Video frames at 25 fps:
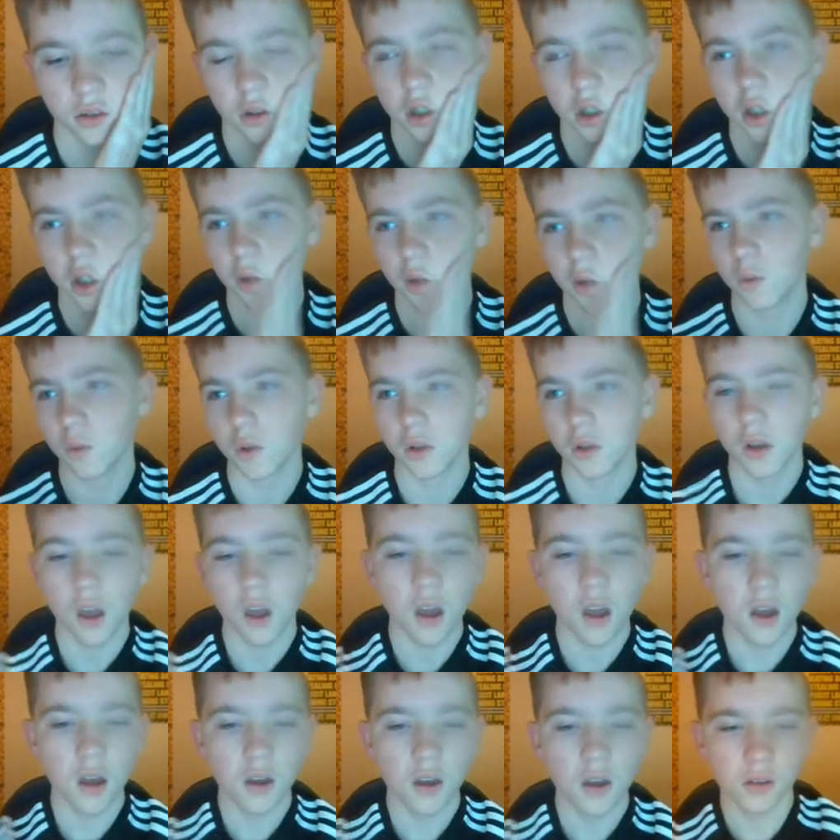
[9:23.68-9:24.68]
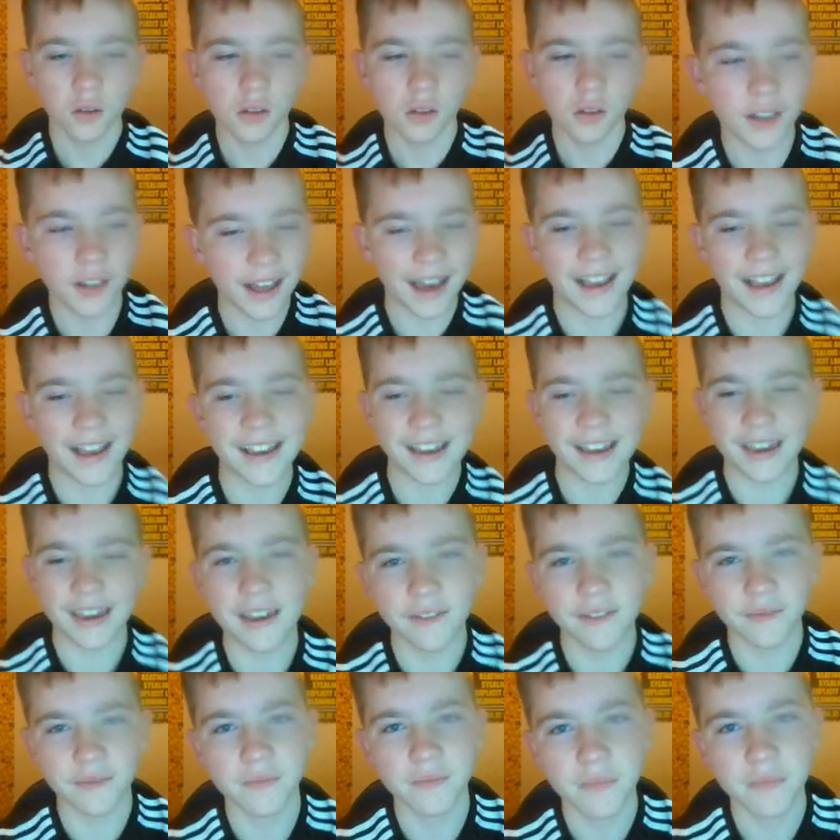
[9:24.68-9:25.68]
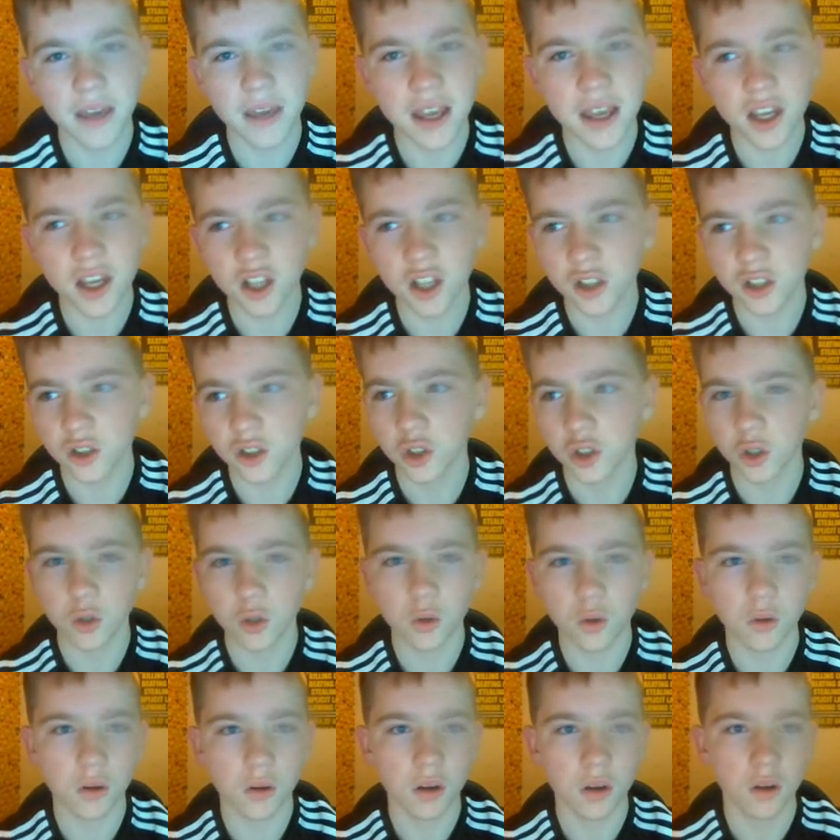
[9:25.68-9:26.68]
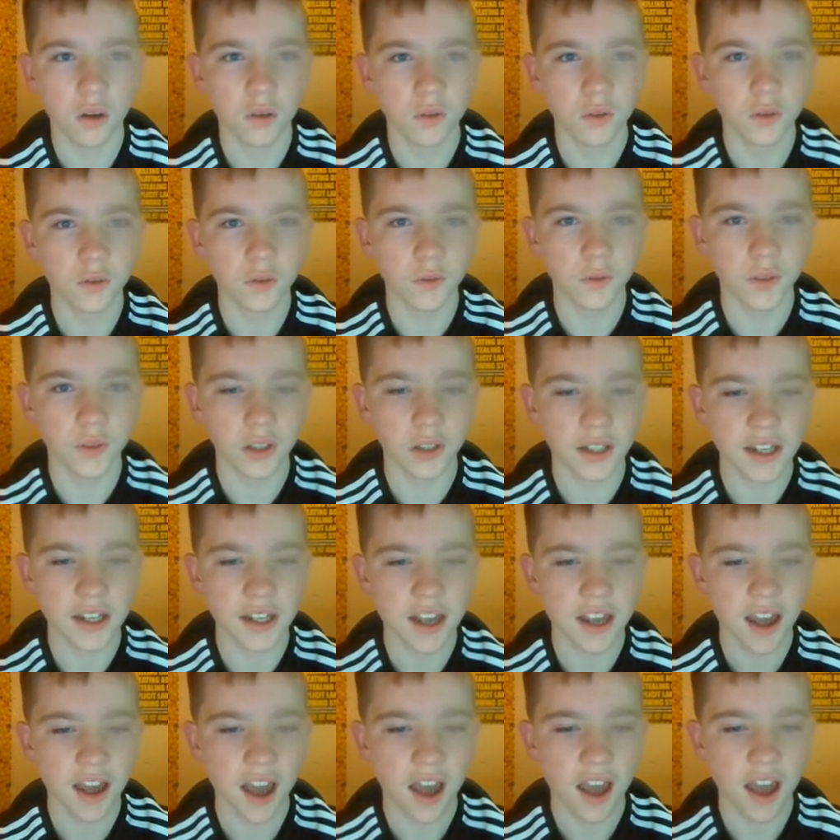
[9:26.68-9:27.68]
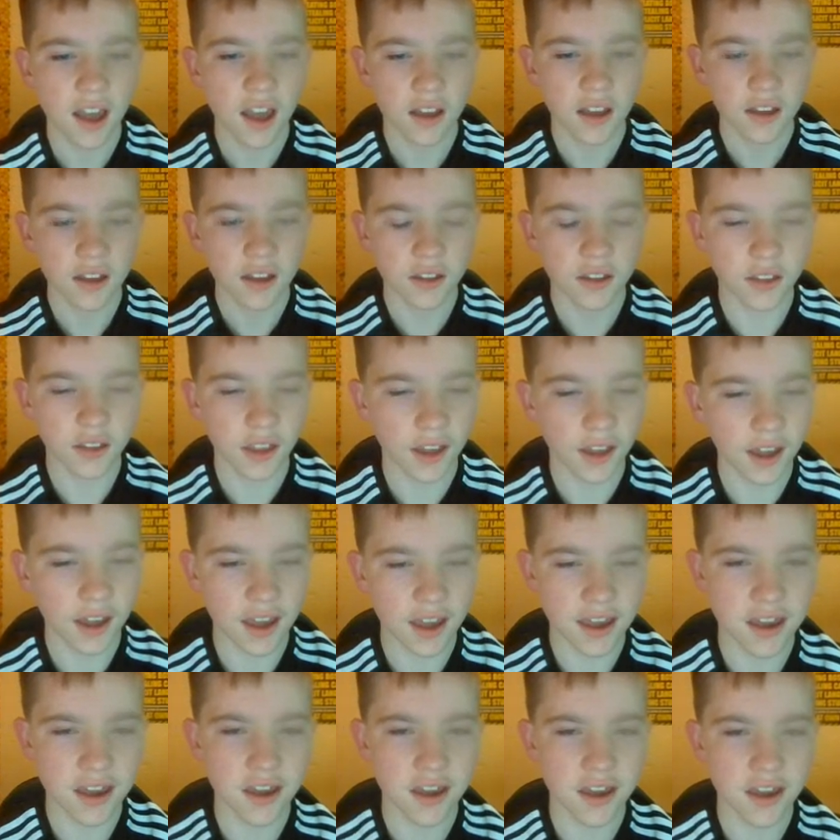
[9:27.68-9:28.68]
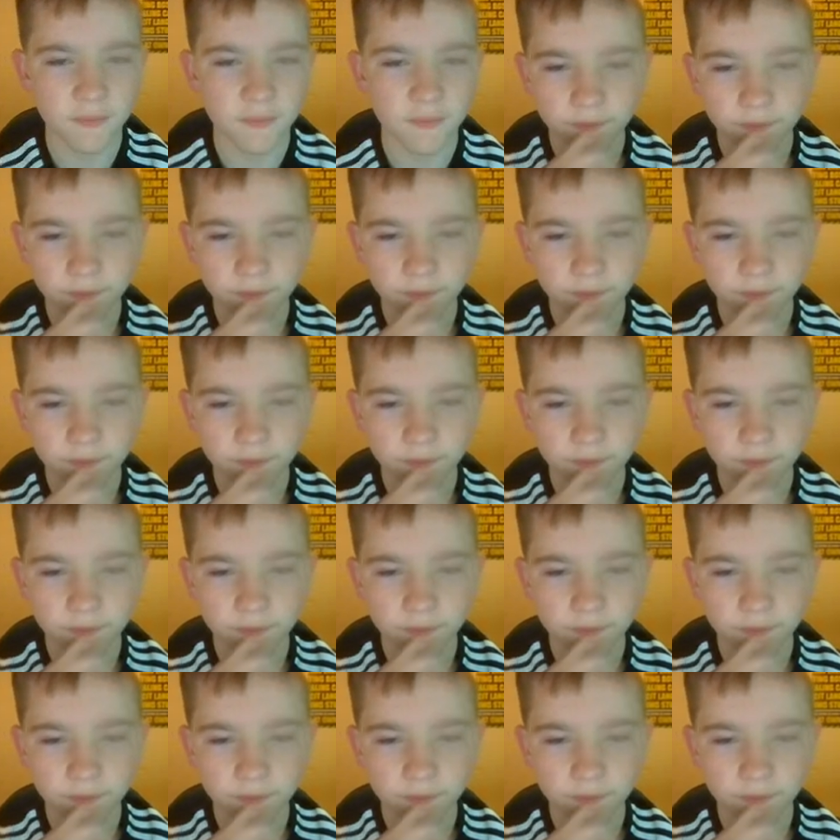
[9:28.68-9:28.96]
they would, like, give me. So hopefully they...